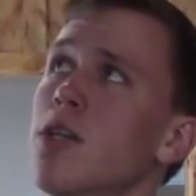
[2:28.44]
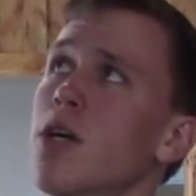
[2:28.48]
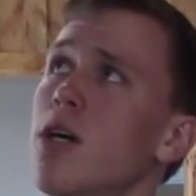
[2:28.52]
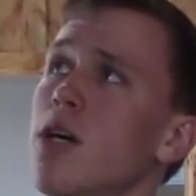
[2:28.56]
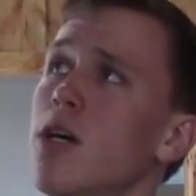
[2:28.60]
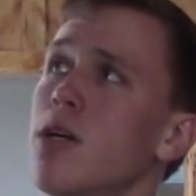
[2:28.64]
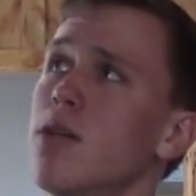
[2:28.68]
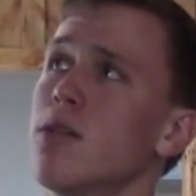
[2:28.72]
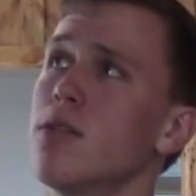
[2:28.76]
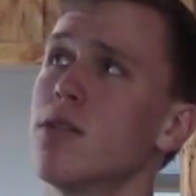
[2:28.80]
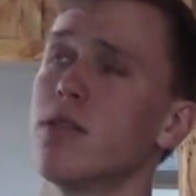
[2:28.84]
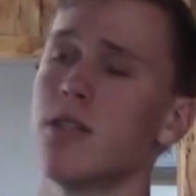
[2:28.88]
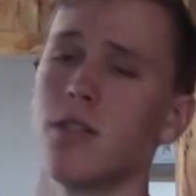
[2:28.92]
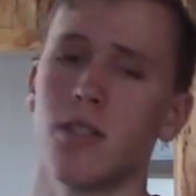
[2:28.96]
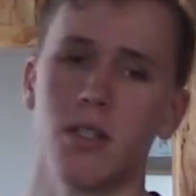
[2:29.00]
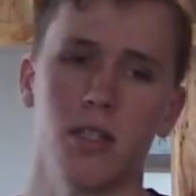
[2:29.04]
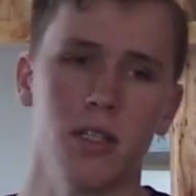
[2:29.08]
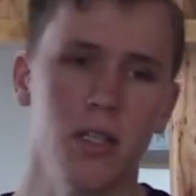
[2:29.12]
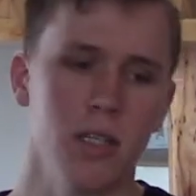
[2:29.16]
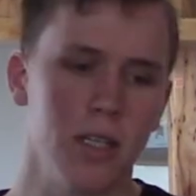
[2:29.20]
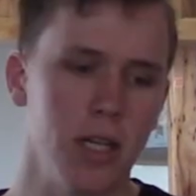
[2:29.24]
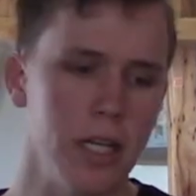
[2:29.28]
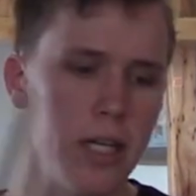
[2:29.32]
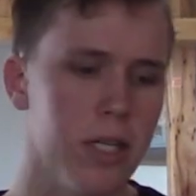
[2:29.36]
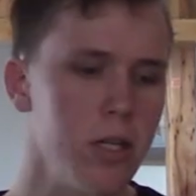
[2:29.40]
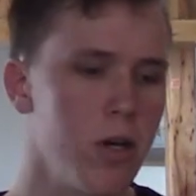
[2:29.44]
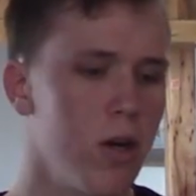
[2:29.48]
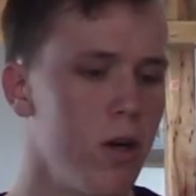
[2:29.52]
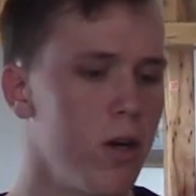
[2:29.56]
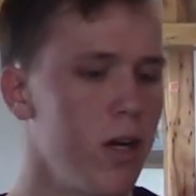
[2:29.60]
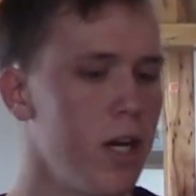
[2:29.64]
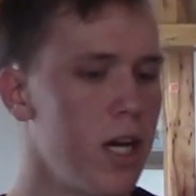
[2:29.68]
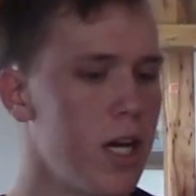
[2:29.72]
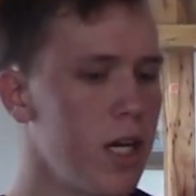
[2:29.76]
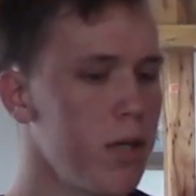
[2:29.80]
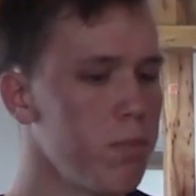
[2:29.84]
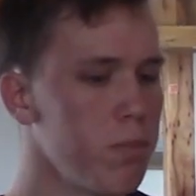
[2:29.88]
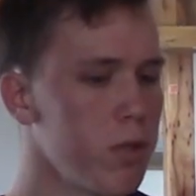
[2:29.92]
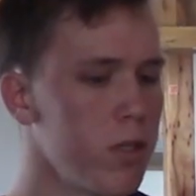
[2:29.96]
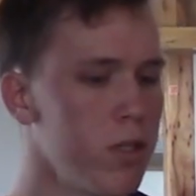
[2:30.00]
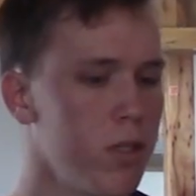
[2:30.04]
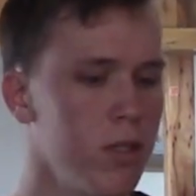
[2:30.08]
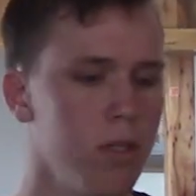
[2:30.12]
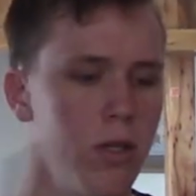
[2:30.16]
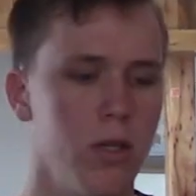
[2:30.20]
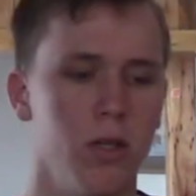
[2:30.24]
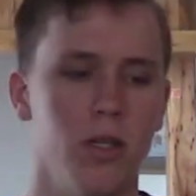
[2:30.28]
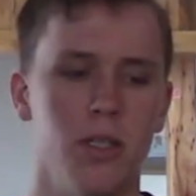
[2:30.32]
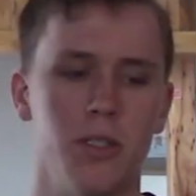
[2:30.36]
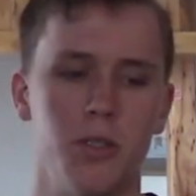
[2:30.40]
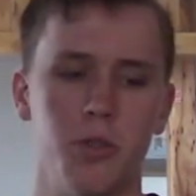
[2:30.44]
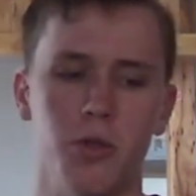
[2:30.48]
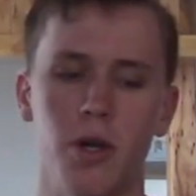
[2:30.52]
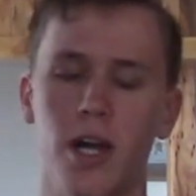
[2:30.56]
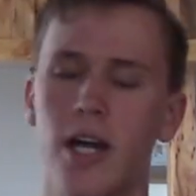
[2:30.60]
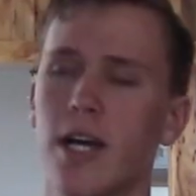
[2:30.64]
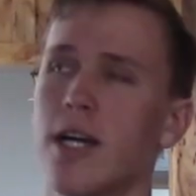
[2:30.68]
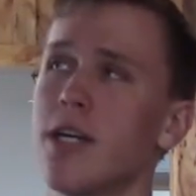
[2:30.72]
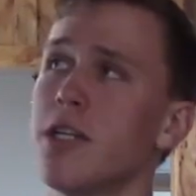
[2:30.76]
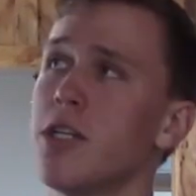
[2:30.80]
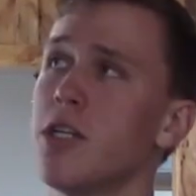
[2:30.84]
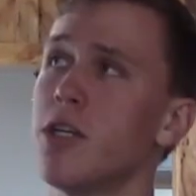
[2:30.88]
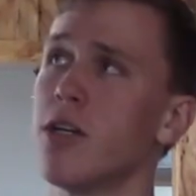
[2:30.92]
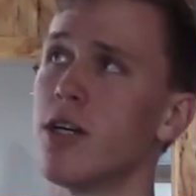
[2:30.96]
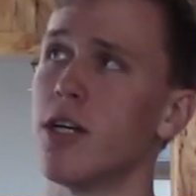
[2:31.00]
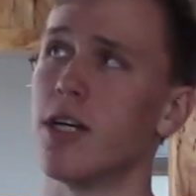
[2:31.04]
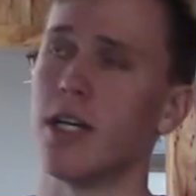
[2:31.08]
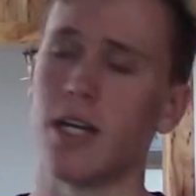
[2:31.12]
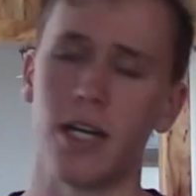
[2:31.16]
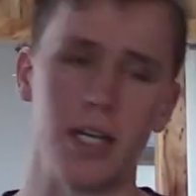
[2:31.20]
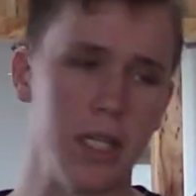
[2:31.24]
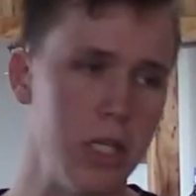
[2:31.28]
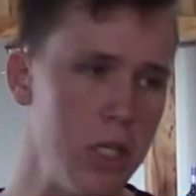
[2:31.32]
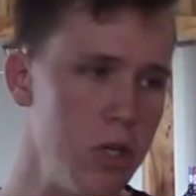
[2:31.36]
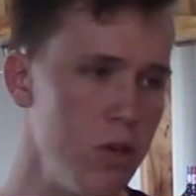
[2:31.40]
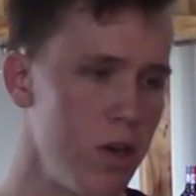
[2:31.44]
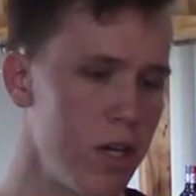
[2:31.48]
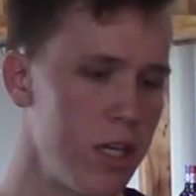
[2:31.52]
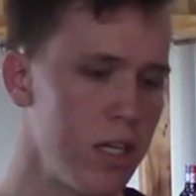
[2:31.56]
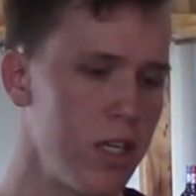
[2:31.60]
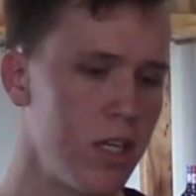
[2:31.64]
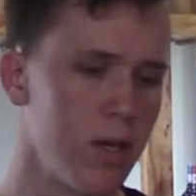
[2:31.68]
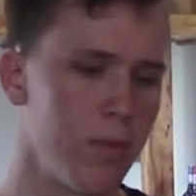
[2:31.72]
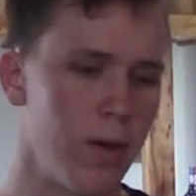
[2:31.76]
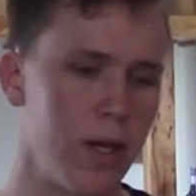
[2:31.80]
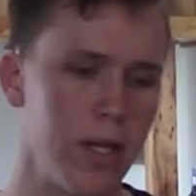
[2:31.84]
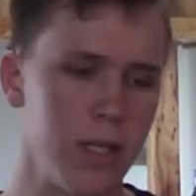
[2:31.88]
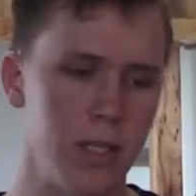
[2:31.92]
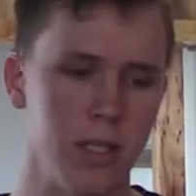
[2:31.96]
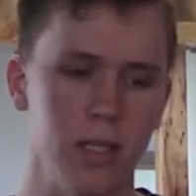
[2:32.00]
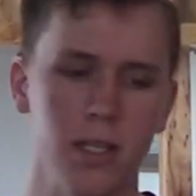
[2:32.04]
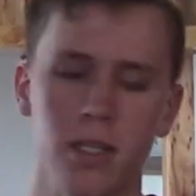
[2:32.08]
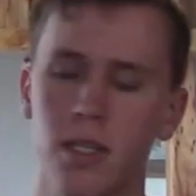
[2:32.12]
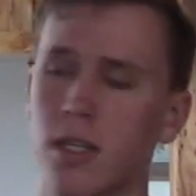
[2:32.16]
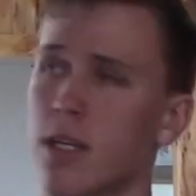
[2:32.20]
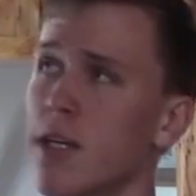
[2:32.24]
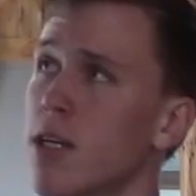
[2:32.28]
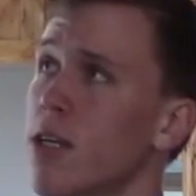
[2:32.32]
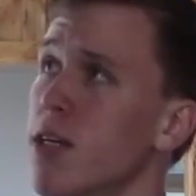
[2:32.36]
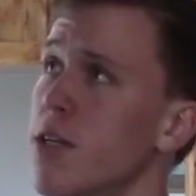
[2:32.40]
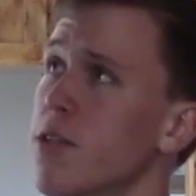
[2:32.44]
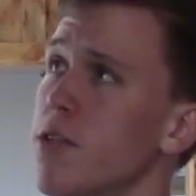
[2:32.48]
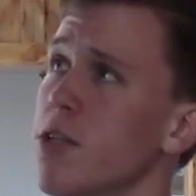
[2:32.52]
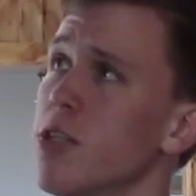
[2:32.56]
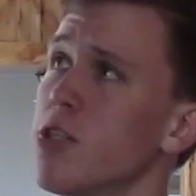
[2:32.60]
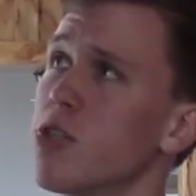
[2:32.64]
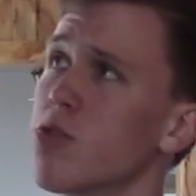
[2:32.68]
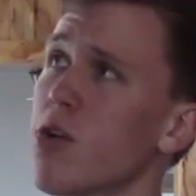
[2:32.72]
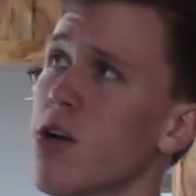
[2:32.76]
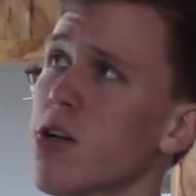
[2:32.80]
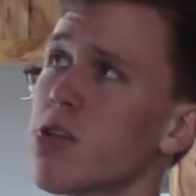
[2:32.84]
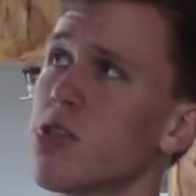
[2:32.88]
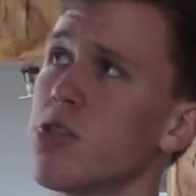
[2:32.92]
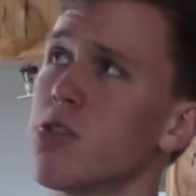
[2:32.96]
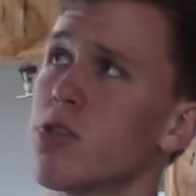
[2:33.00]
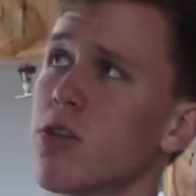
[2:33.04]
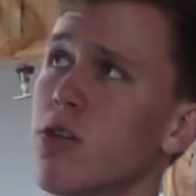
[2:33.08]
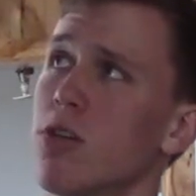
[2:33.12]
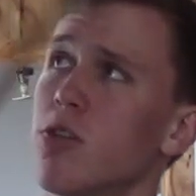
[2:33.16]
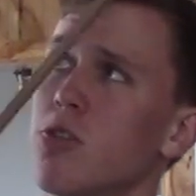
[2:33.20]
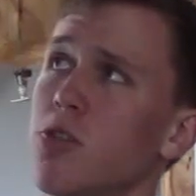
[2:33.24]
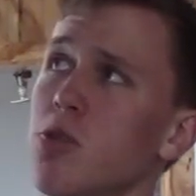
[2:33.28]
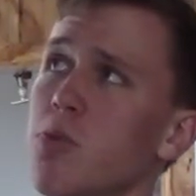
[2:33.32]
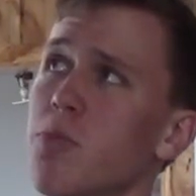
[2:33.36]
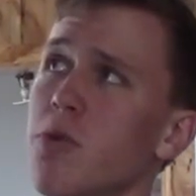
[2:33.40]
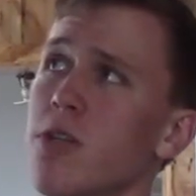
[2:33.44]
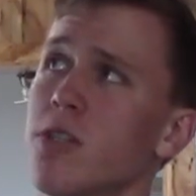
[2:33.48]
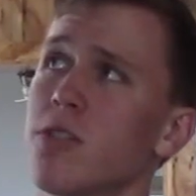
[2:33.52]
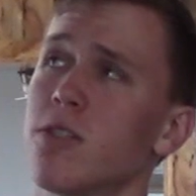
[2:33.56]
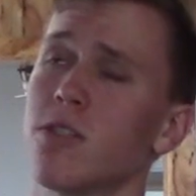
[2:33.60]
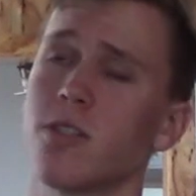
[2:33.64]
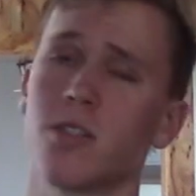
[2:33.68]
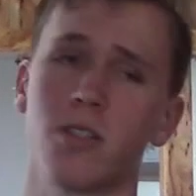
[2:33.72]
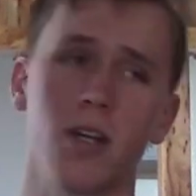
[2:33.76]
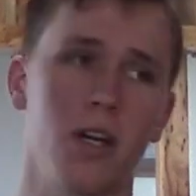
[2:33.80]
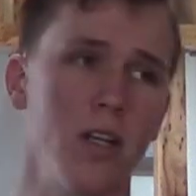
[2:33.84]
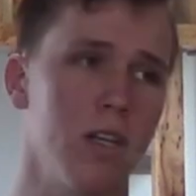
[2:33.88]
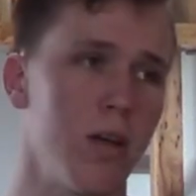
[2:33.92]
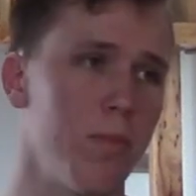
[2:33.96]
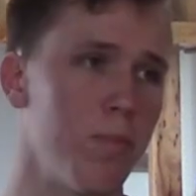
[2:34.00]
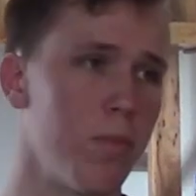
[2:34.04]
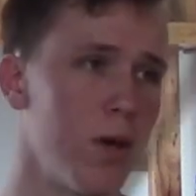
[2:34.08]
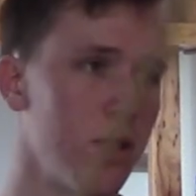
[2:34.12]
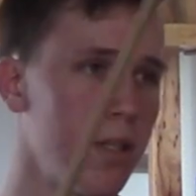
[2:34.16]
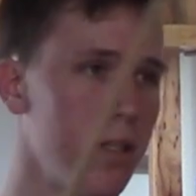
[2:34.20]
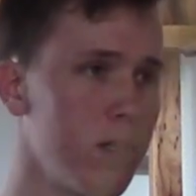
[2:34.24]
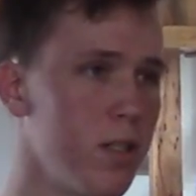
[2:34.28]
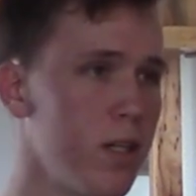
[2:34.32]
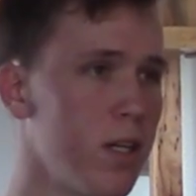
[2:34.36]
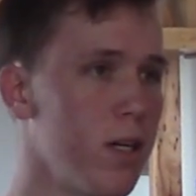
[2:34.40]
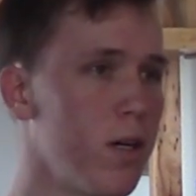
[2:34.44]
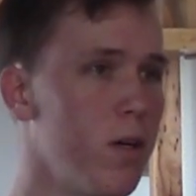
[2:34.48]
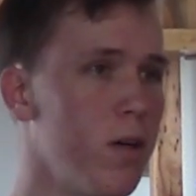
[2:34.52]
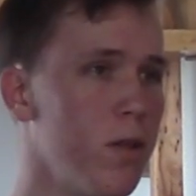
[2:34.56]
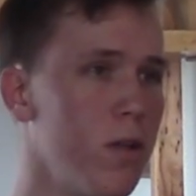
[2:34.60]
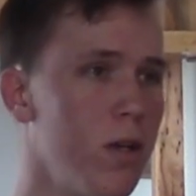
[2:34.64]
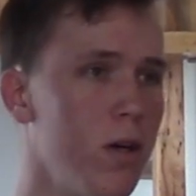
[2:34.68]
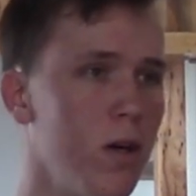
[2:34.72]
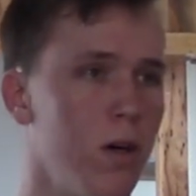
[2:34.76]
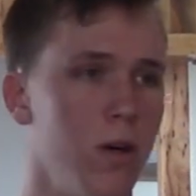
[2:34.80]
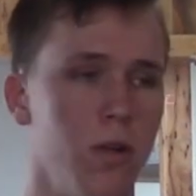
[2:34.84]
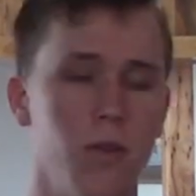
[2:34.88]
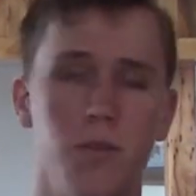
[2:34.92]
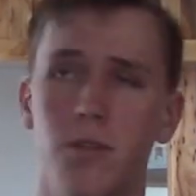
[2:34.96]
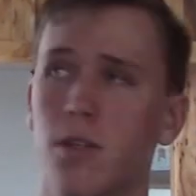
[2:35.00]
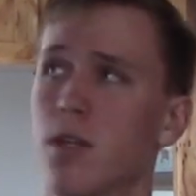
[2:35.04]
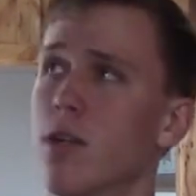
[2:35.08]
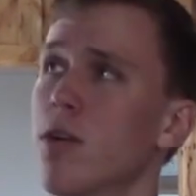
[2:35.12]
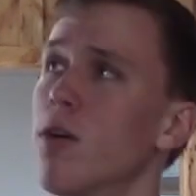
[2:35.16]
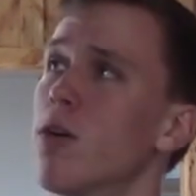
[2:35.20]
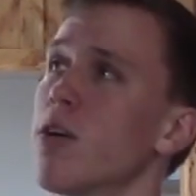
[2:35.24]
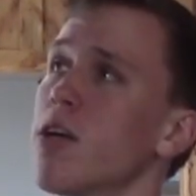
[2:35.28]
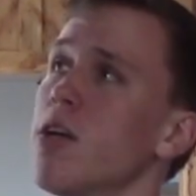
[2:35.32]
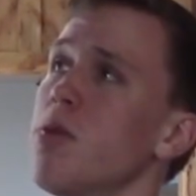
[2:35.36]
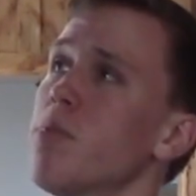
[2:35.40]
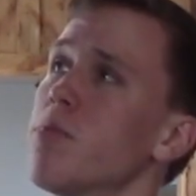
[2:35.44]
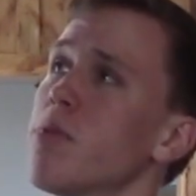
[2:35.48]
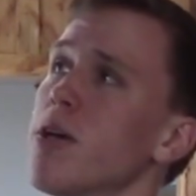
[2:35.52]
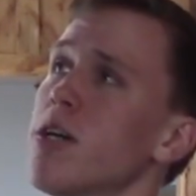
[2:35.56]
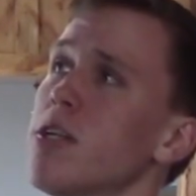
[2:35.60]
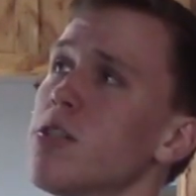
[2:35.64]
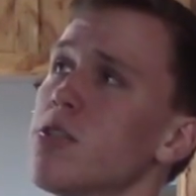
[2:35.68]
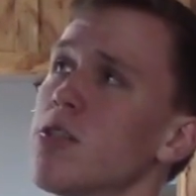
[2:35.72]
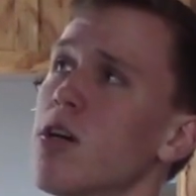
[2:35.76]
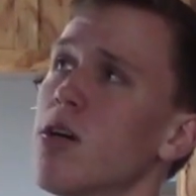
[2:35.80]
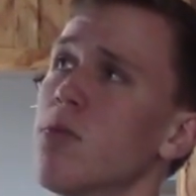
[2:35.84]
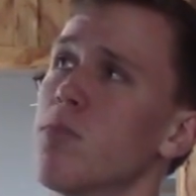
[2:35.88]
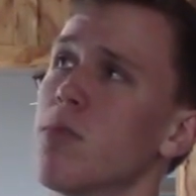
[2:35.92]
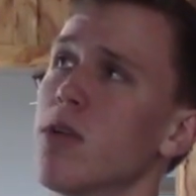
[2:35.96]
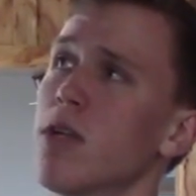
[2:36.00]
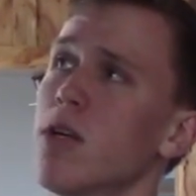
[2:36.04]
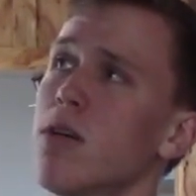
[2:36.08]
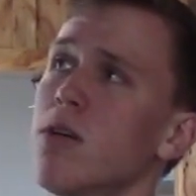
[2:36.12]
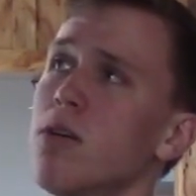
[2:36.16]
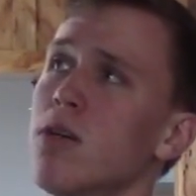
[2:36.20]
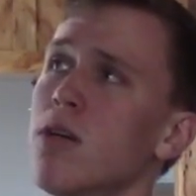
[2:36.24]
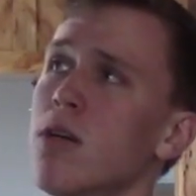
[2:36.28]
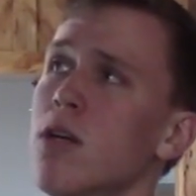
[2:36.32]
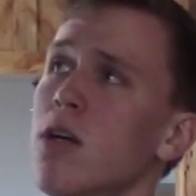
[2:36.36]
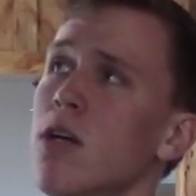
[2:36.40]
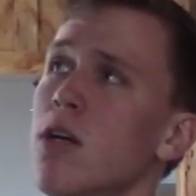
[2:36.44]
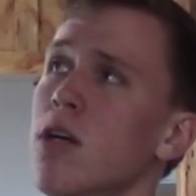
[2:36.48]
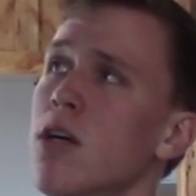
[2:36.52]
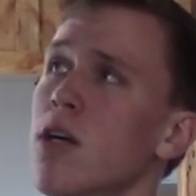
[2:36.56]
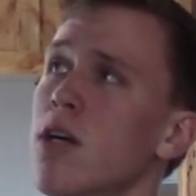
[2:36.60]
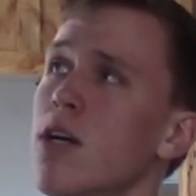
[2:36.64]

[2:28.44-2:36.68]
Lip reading: Now, in our app, to add a new incubator, the instructions are to press the sign up button on the login page down below,